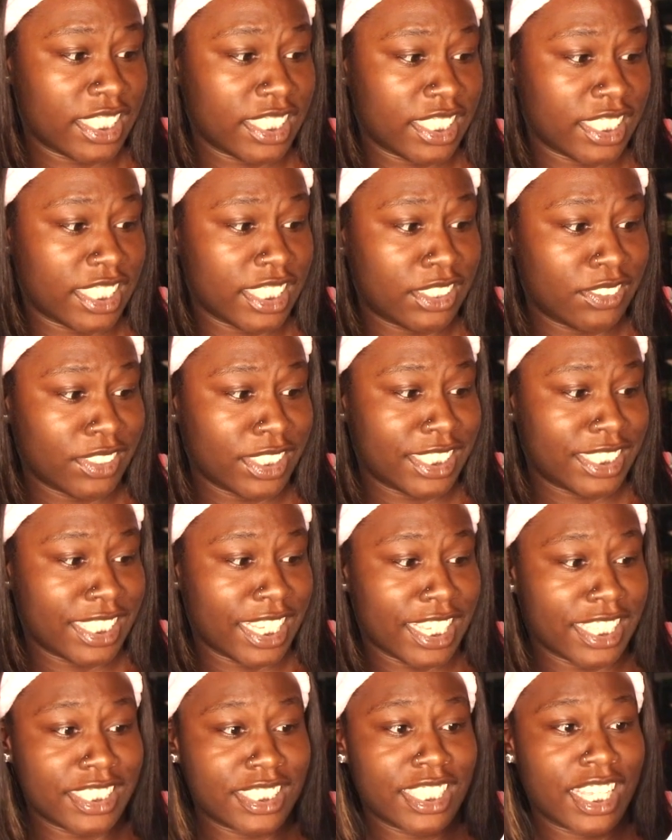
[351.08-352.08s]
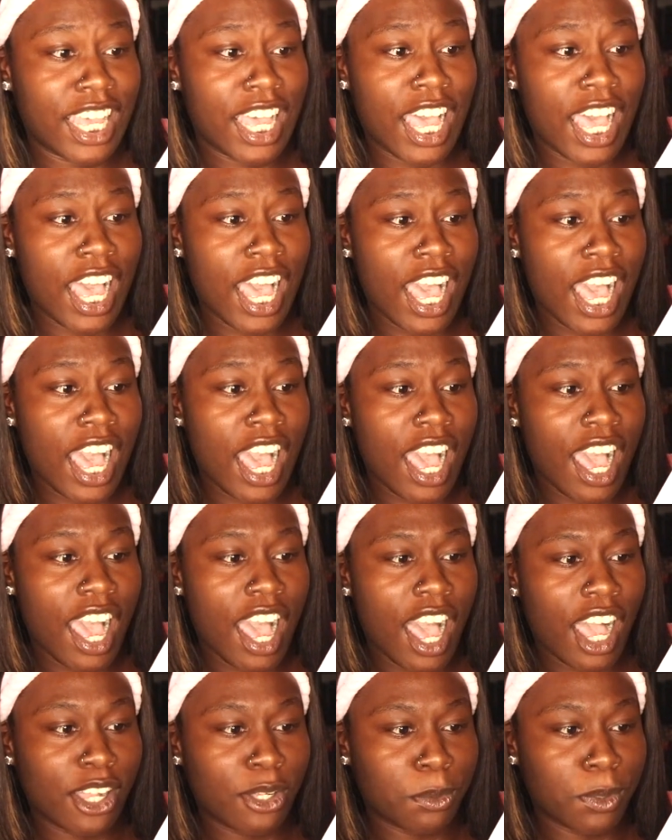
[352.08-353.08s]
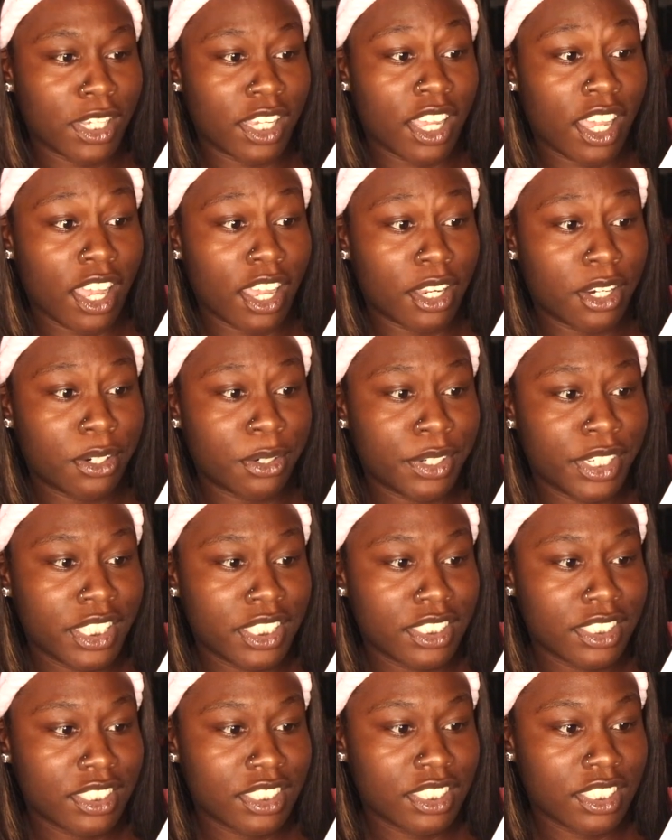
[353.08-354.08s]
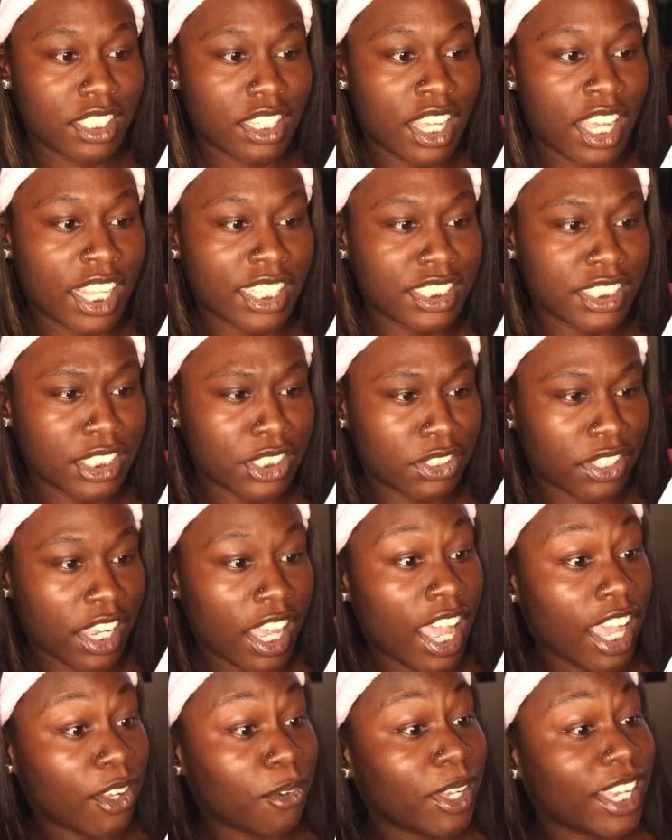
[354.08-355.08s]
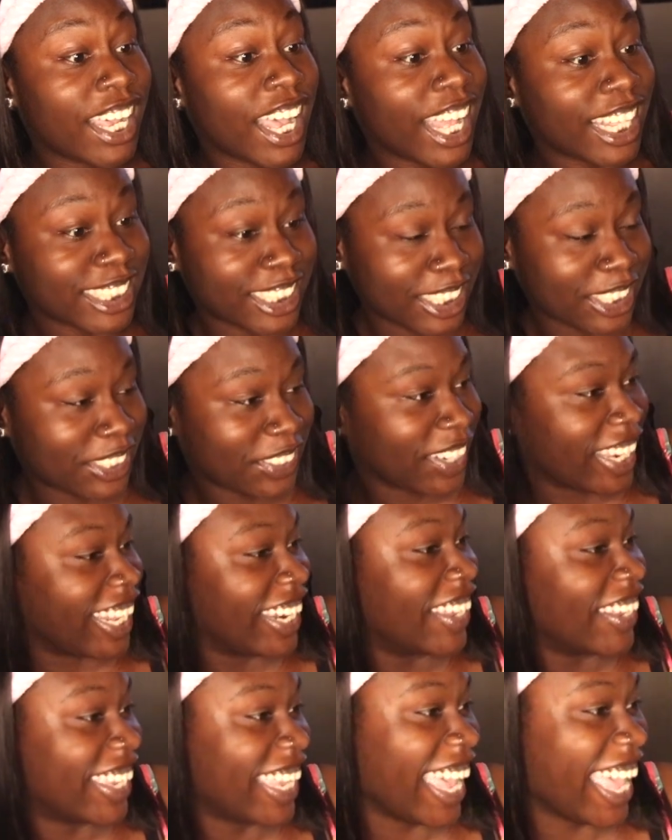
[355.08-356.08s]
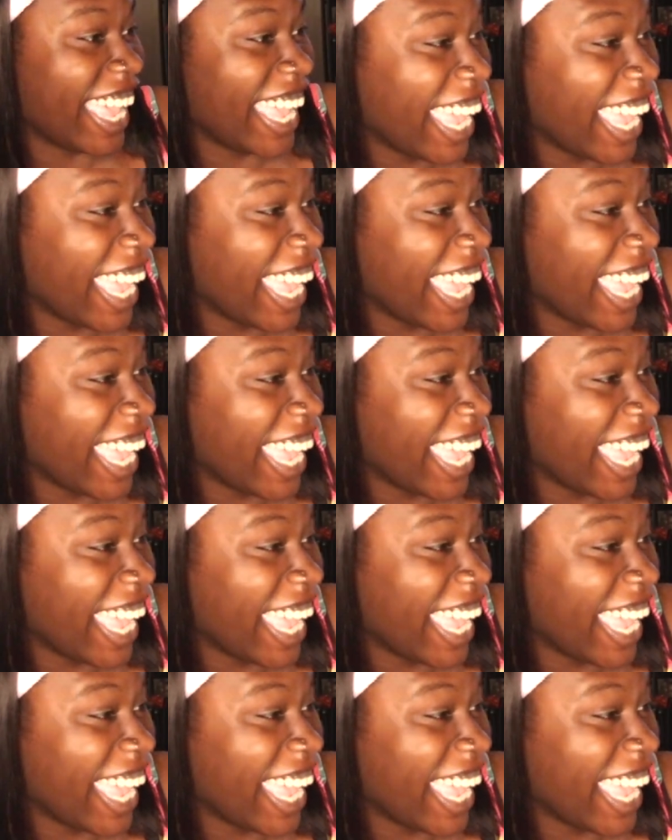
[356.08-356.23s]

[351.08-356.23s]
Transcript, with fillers: This one says aqua concrete concentrate. Aqua concentrate. Okay.